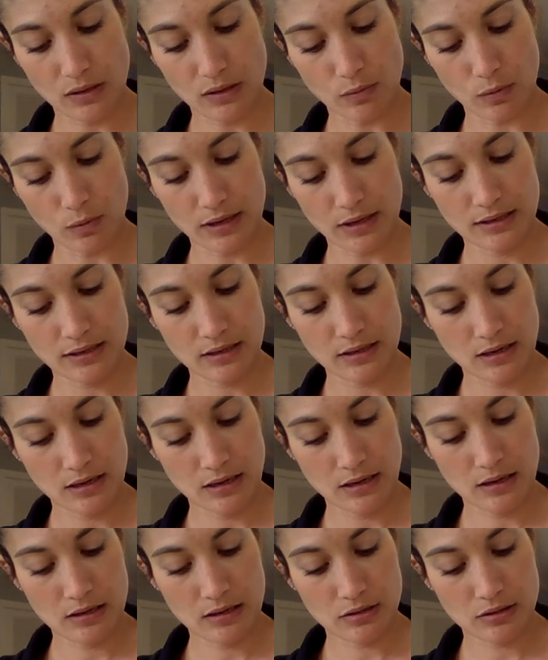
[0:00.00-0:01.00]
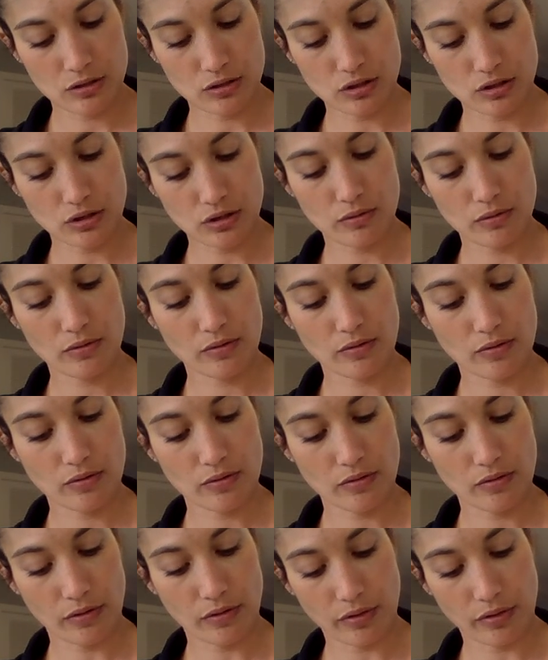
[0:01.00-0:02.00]
1, 2,
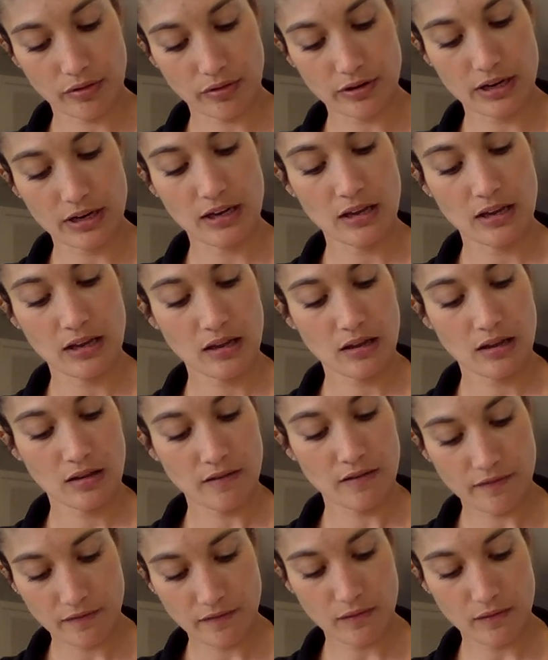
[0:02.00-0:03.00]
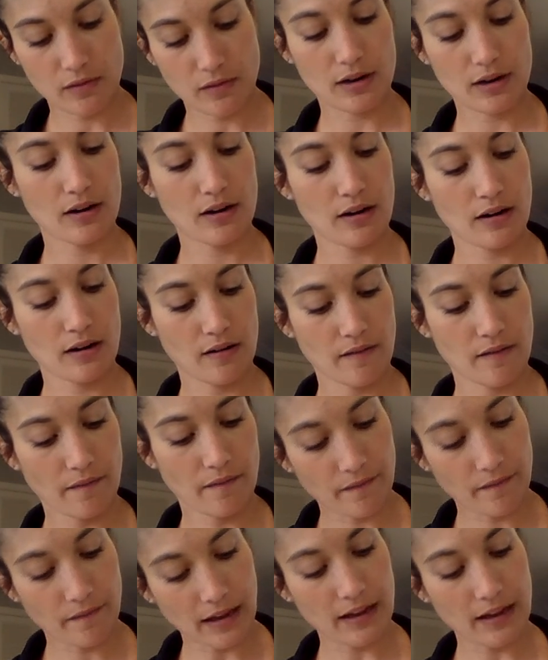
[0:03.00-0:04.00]
3, 4,
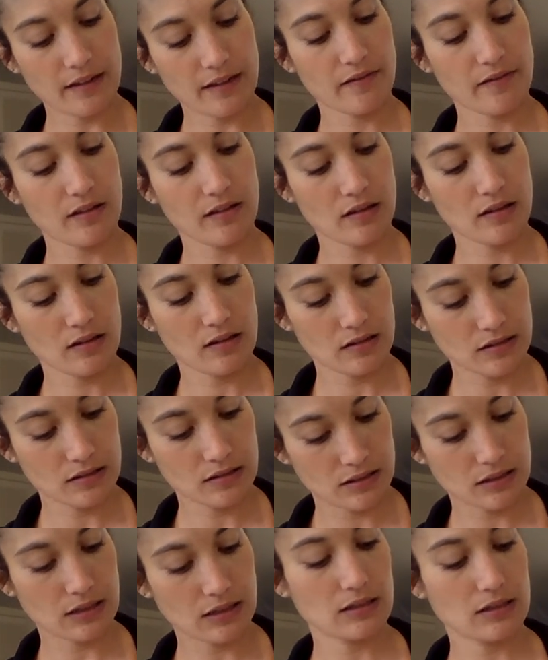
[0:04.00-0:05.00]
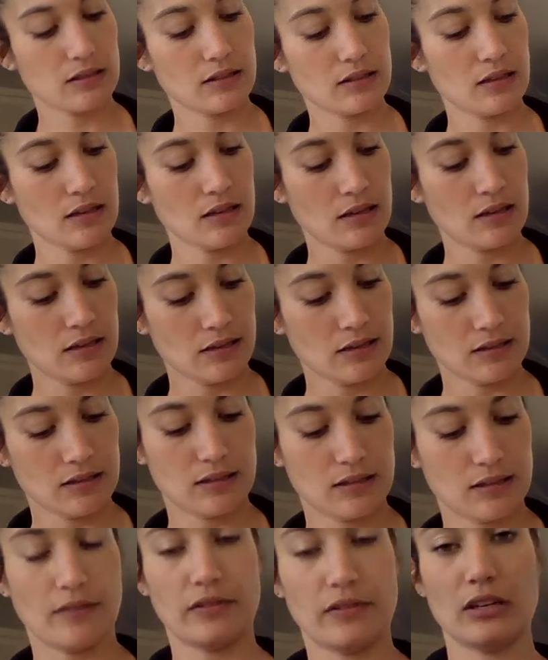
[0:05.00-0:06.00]
5, 6,
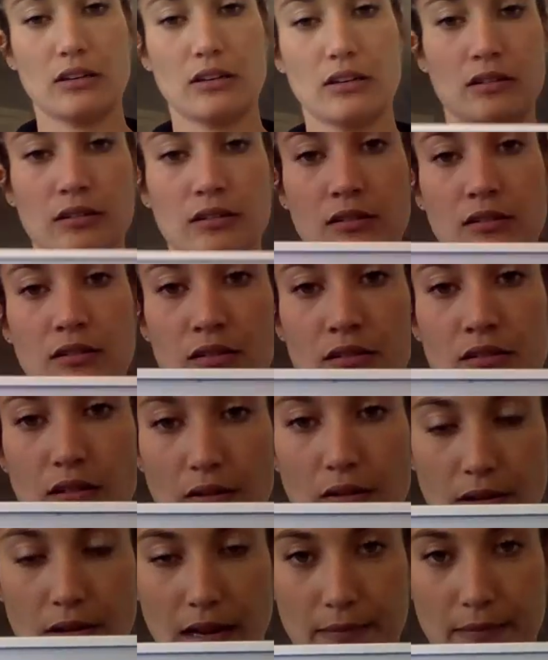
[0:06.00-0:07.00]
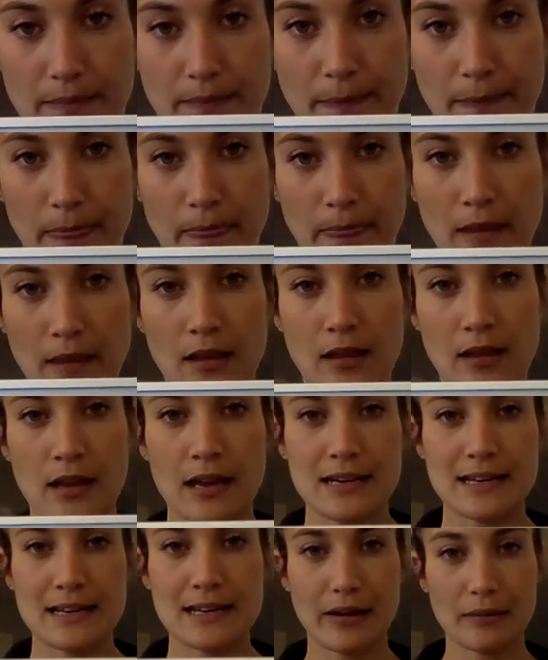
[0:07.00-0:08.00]
7. Okay.
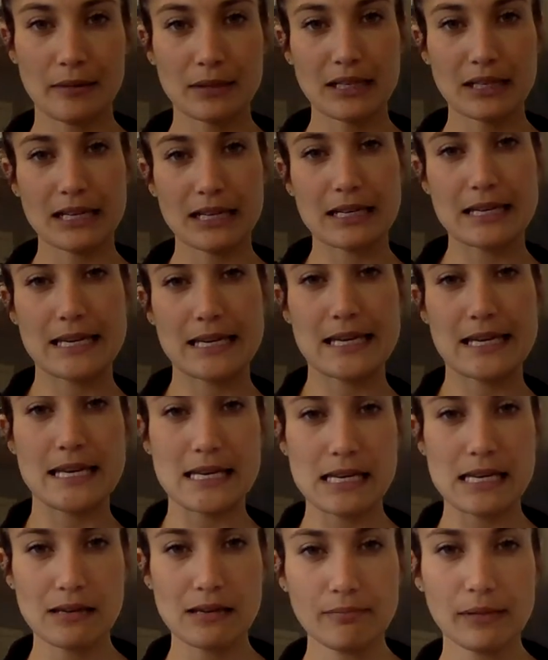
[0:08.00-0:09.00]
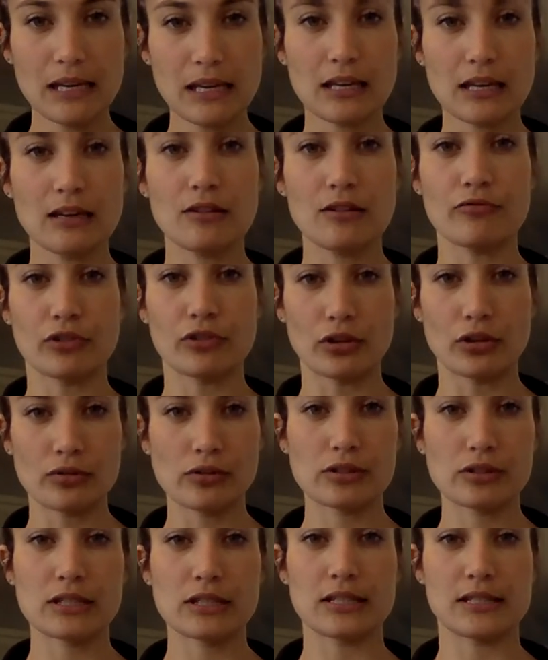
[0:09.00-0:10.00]
Now I'm going to keep making
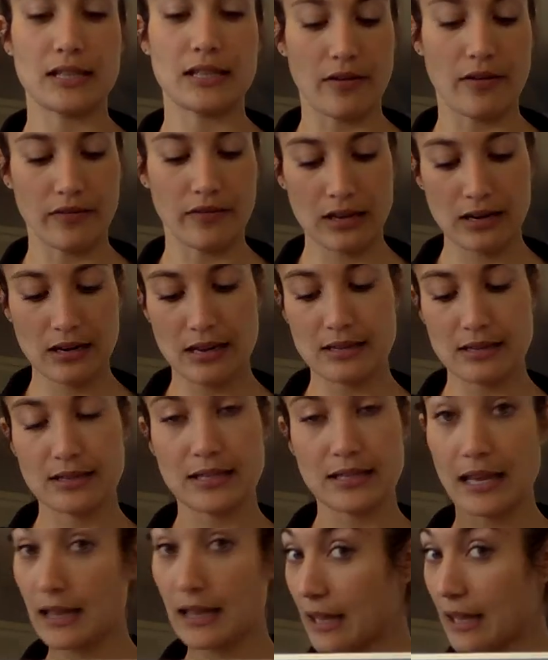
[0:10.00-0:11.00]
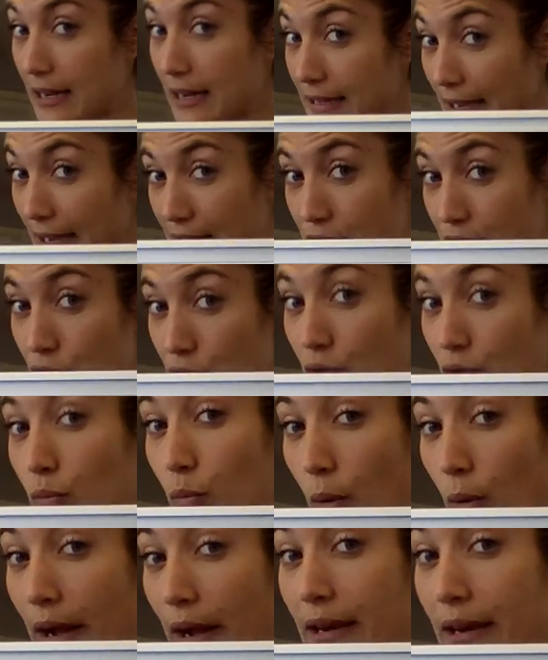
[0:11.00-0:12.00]
rows of 7 until I get to
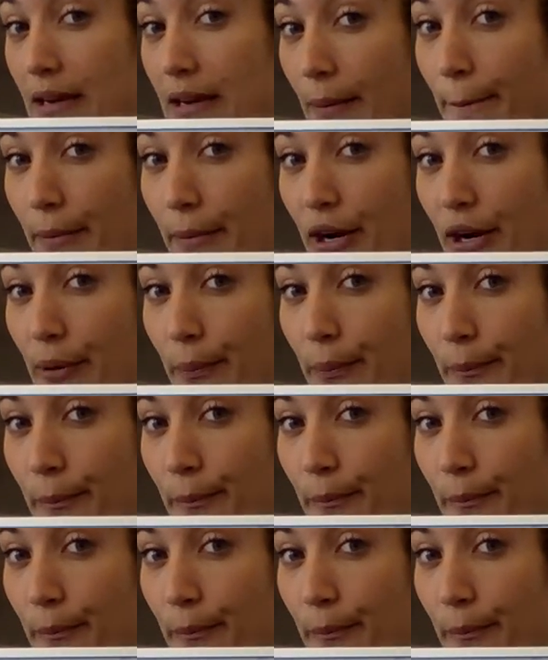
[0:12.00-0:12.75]
what number?